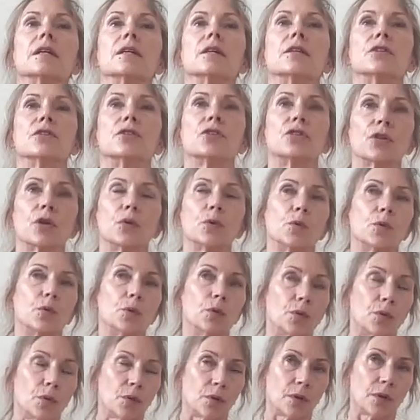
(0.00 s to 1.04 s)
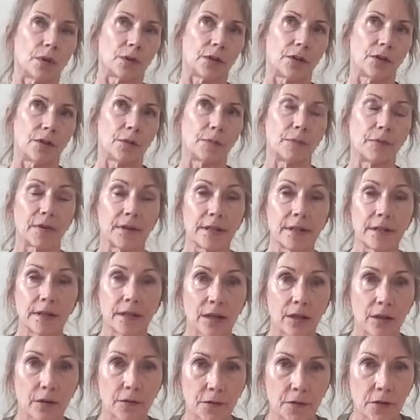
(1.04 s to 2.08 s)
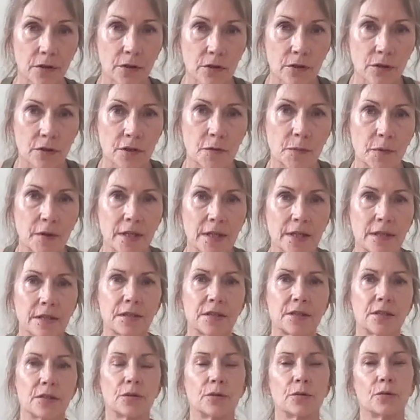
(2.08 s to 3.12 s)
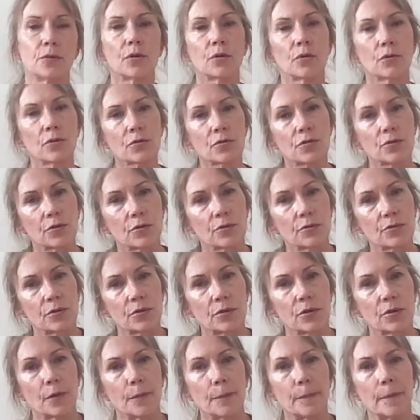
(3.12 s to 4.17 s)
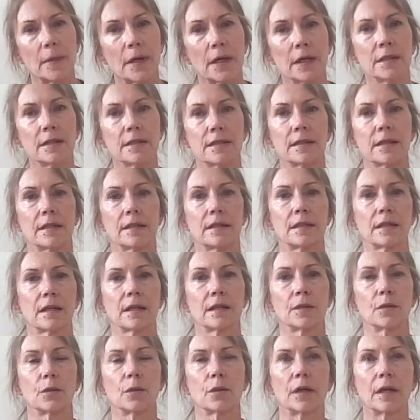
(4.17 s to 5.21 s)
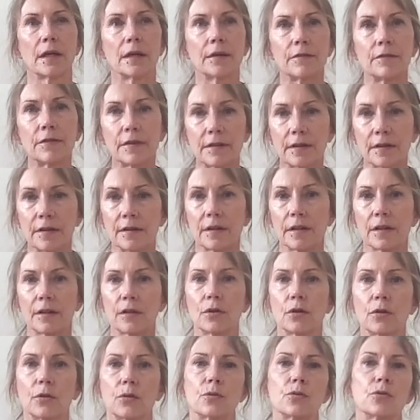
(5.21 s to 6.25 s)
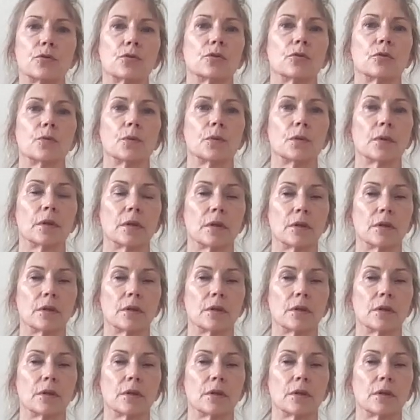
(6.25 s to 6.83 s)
So the breathing, of course, brings you also to your mindset and everything that goes on